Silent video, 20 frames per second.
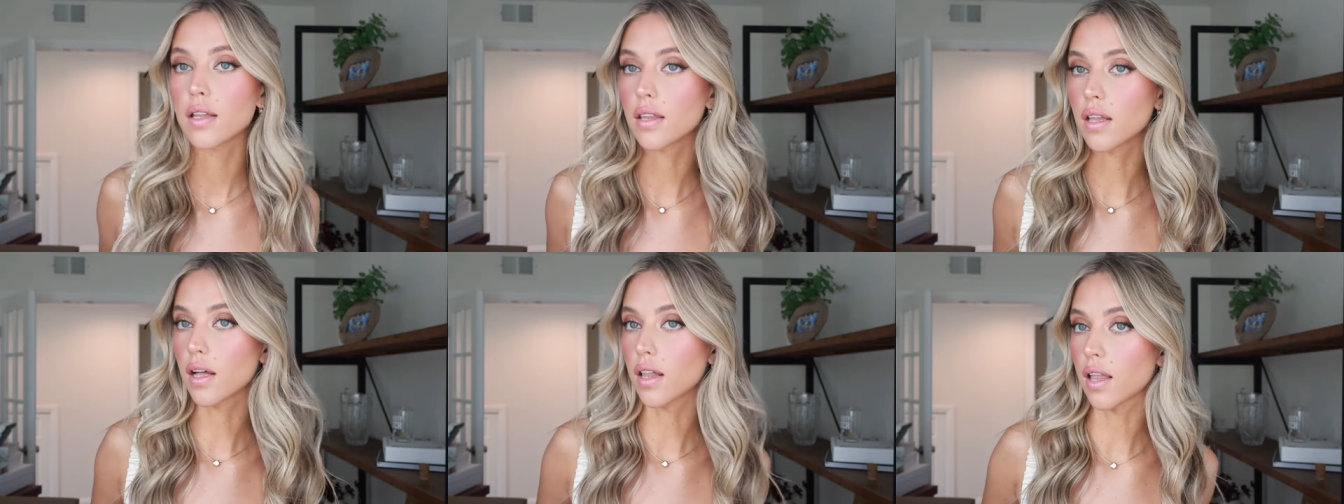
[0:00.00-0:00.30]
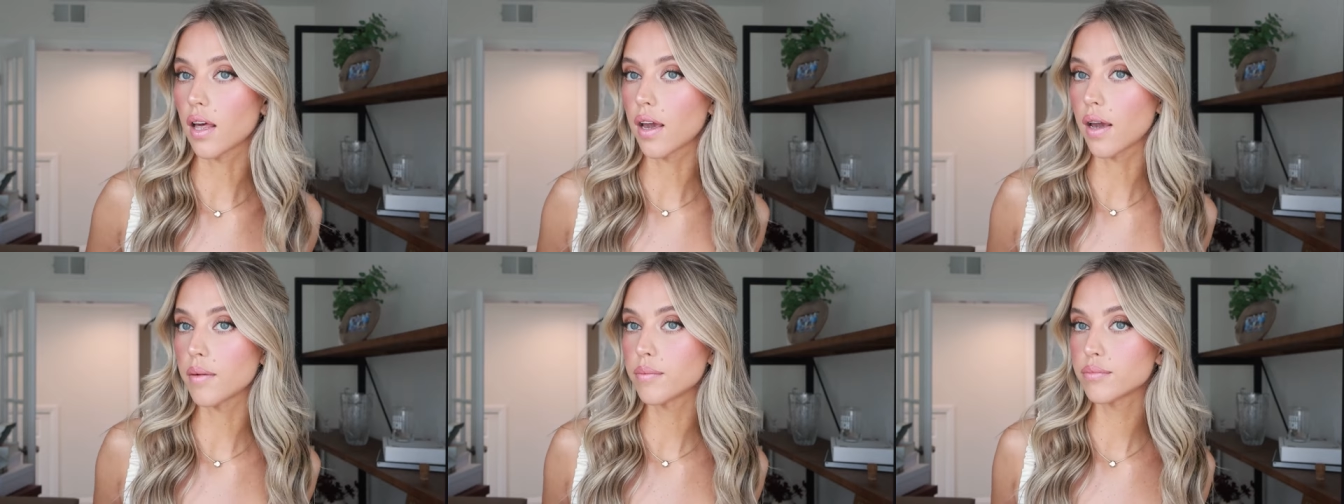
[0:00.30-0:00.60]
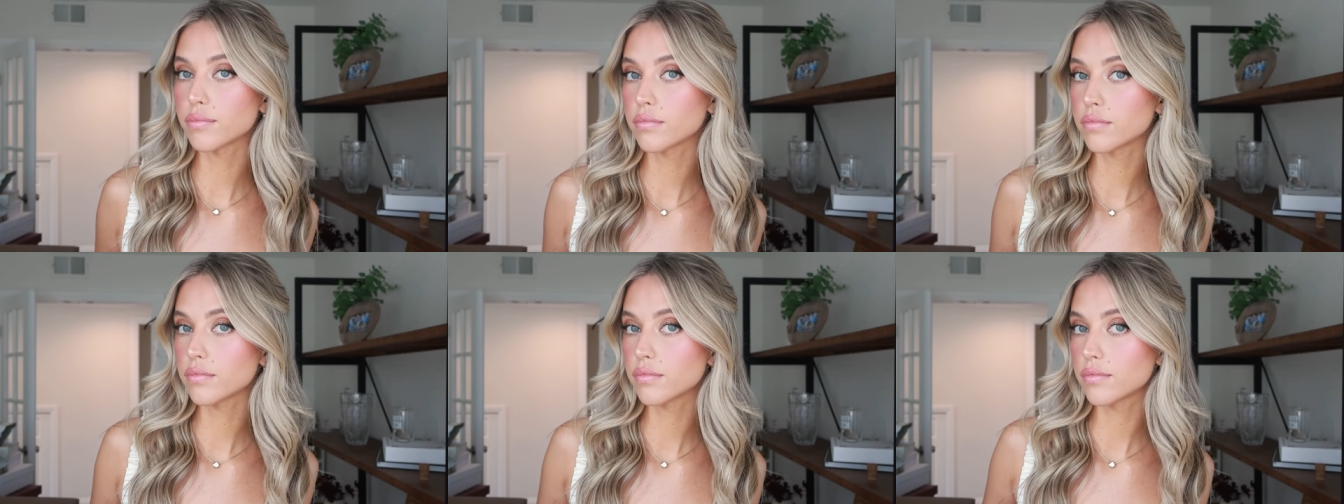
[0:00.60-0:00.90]
the
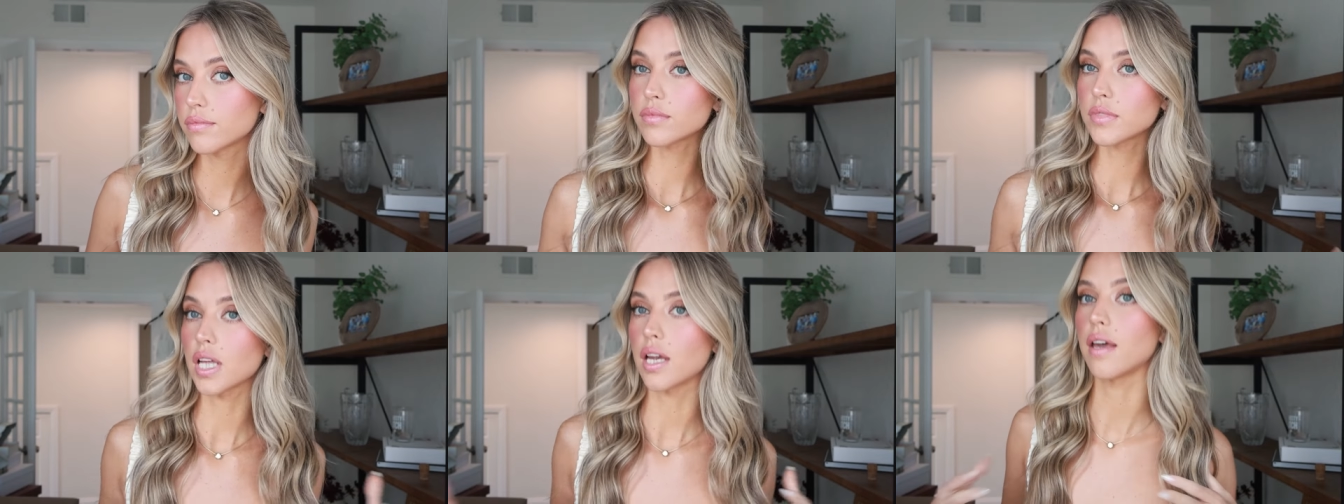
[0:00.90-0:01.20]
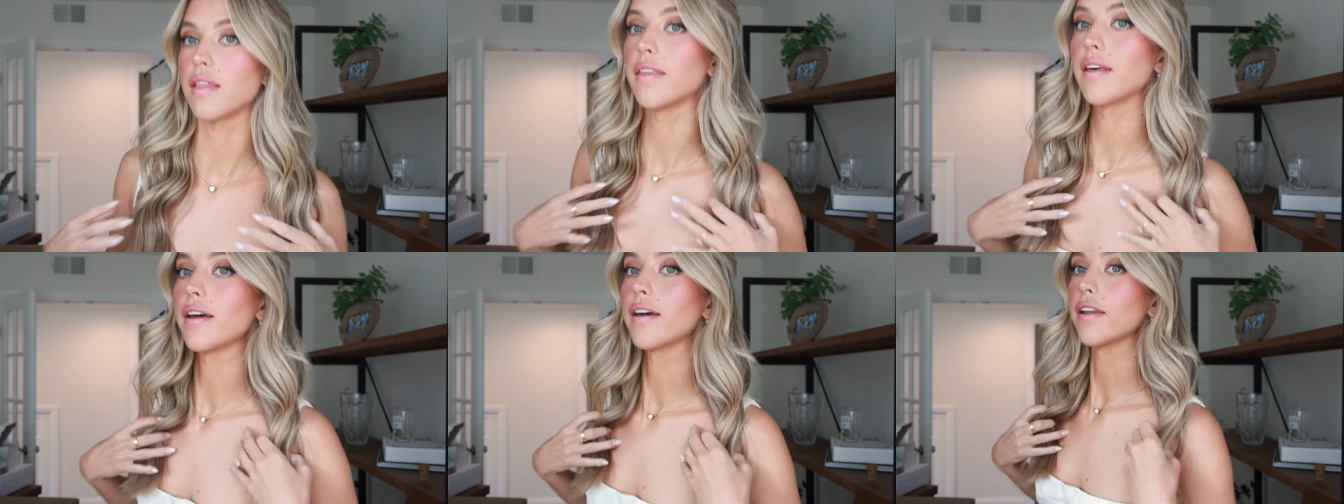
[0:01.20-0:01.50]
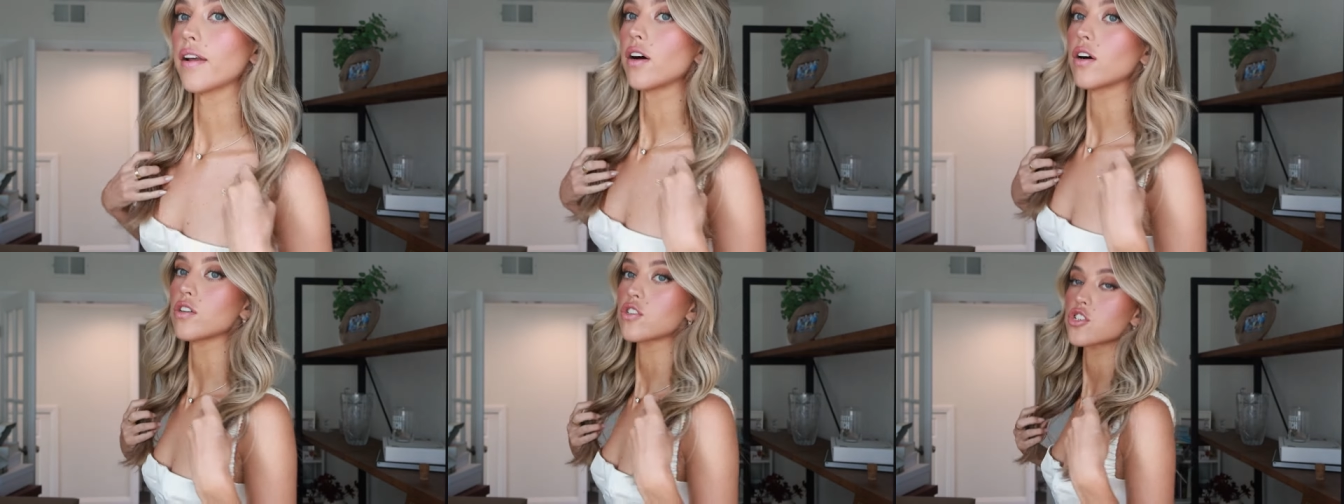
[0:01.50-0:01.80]
glam, and
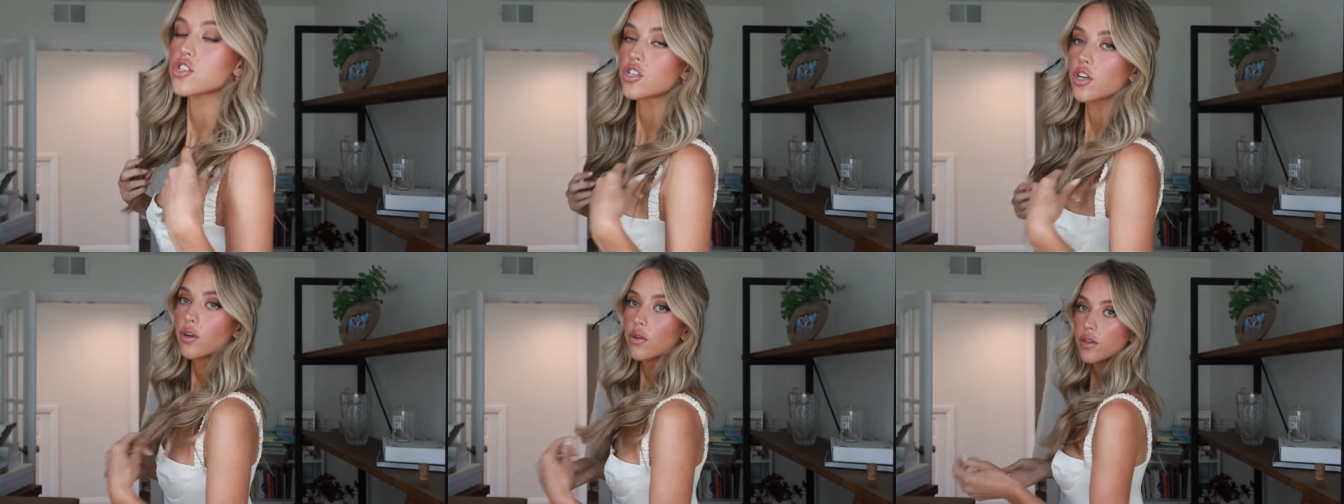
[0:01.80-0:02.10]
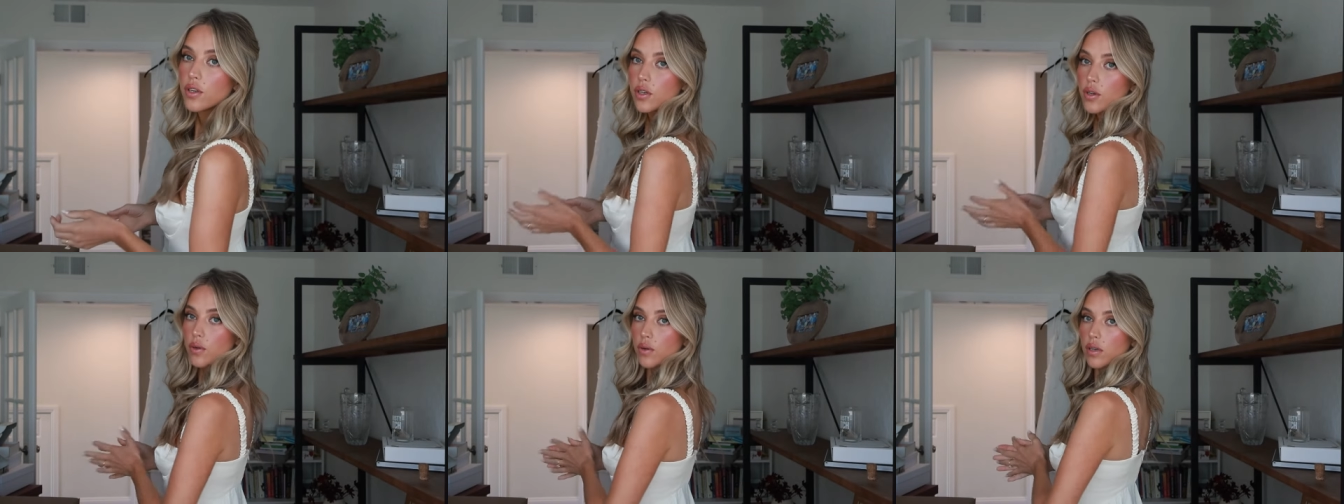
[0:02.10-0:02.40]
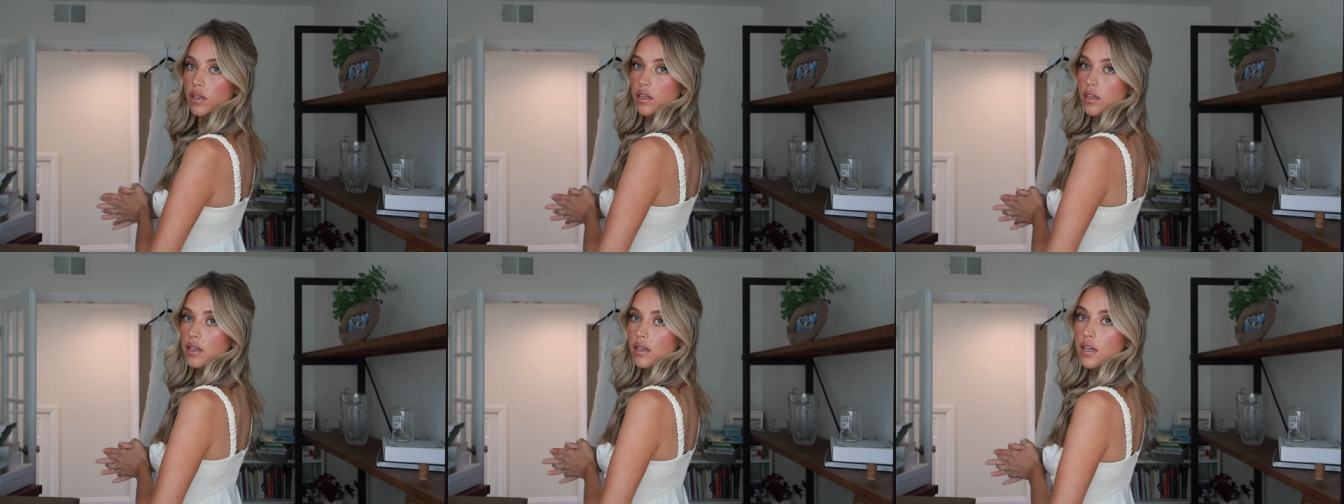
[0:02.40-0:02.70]
then I'll show
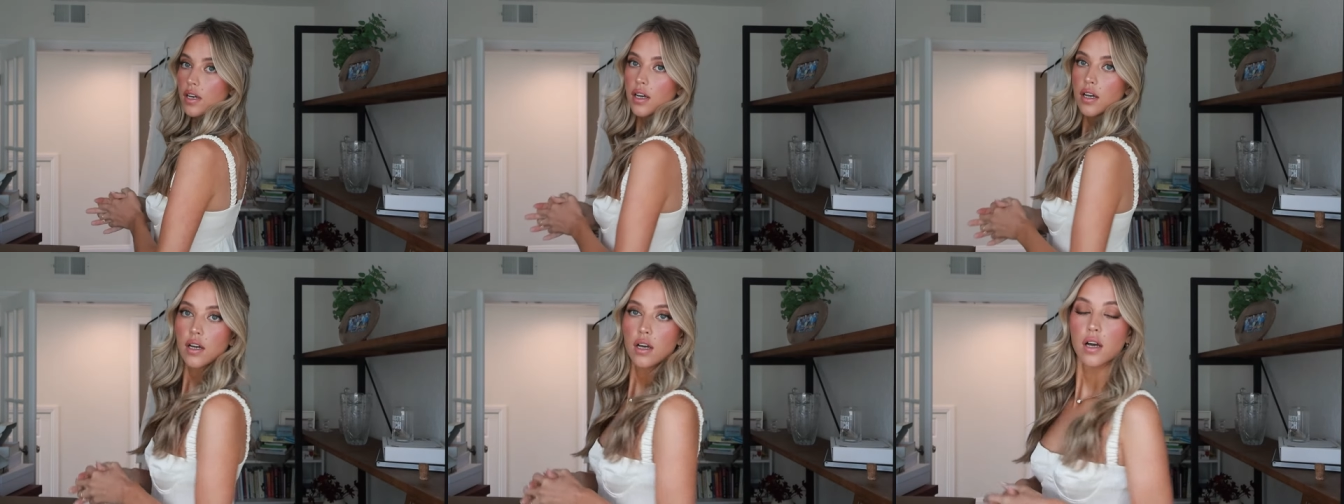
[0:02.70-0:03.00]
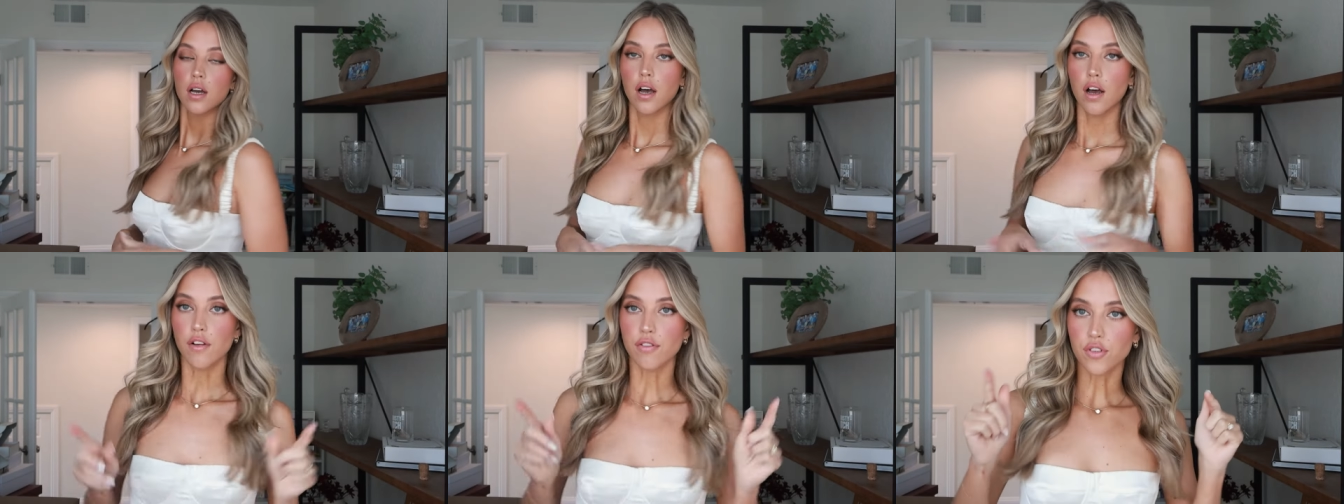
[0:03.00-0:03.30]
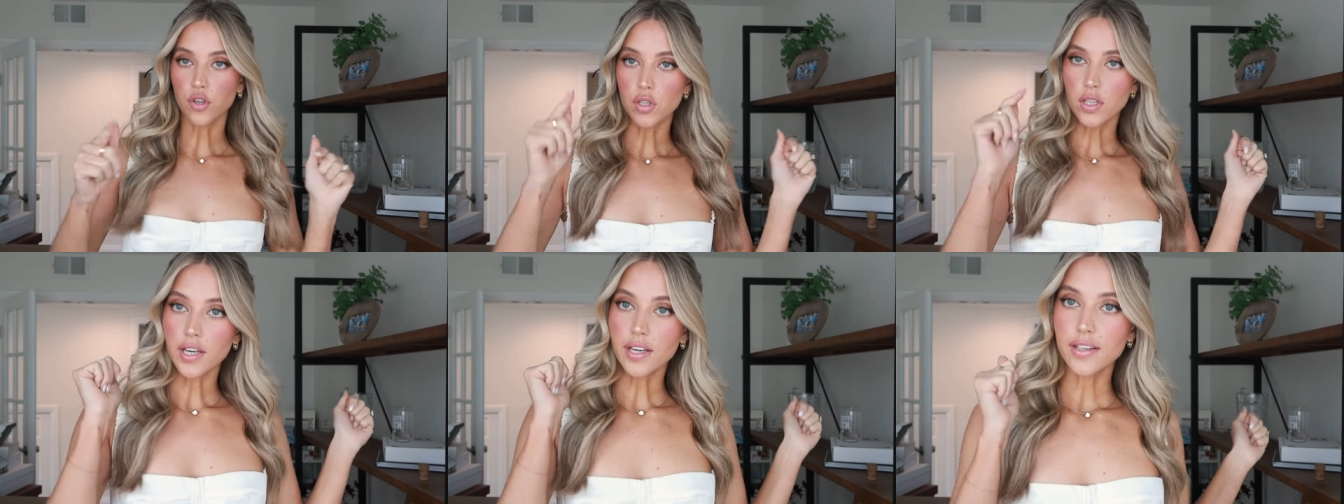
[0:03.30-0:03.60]
you a
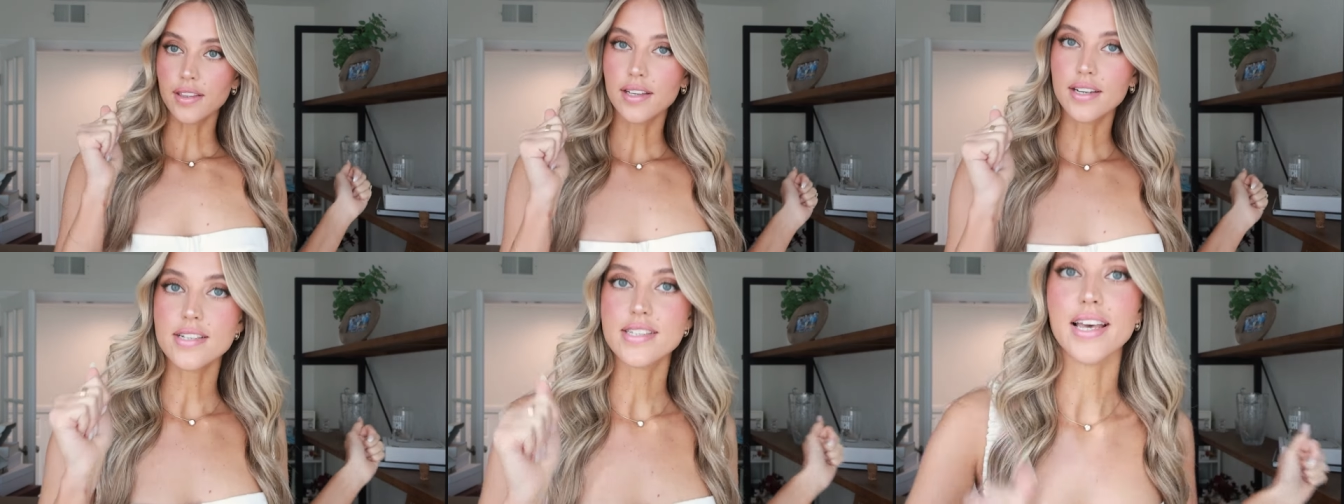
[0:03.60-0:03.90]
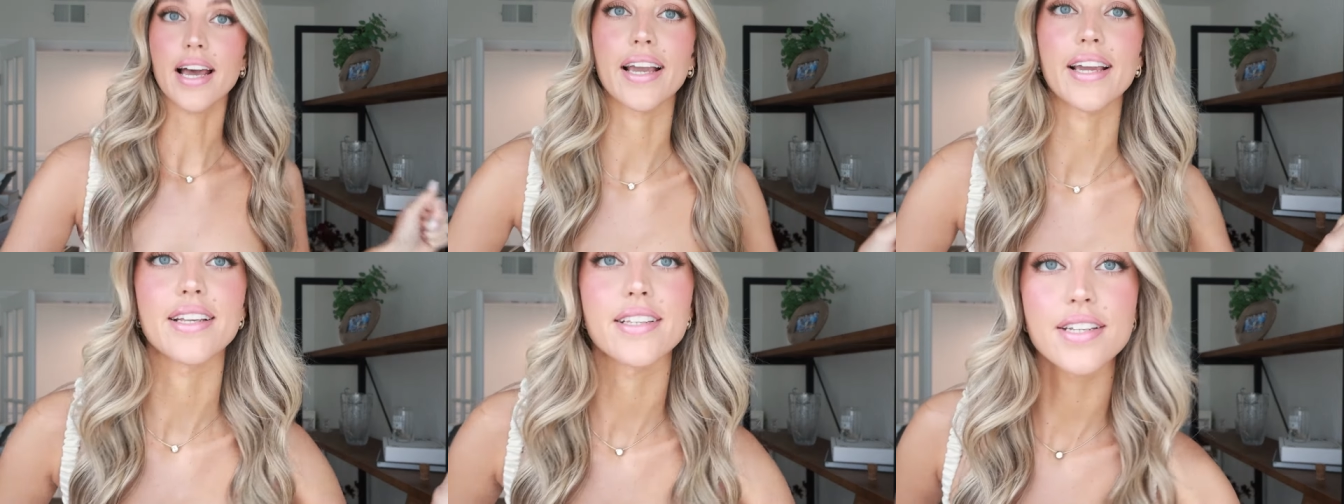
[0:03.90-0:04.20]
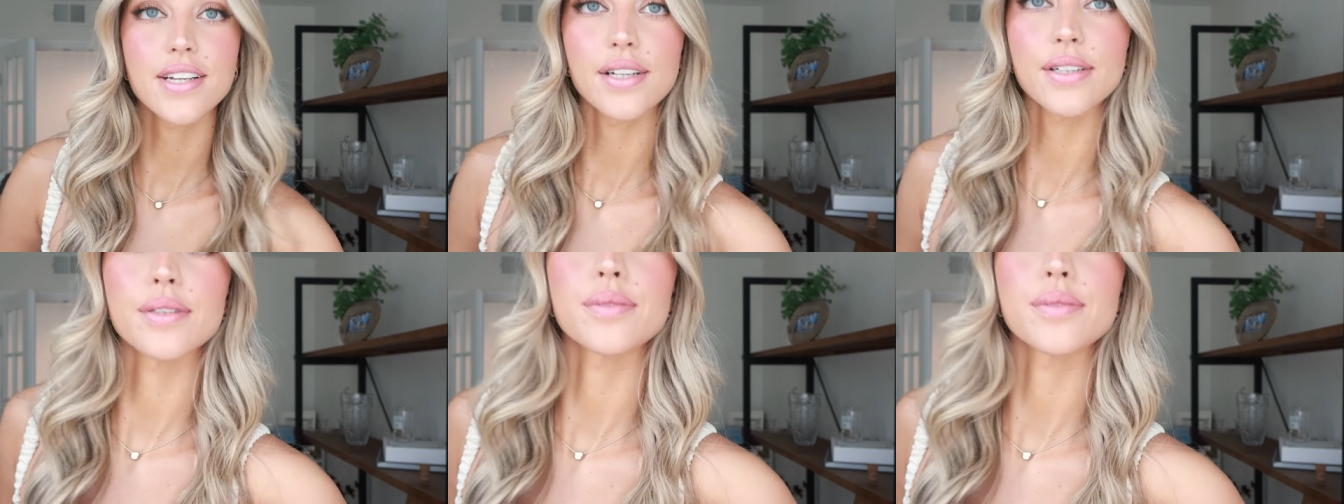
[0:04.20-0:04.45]
full length in a second.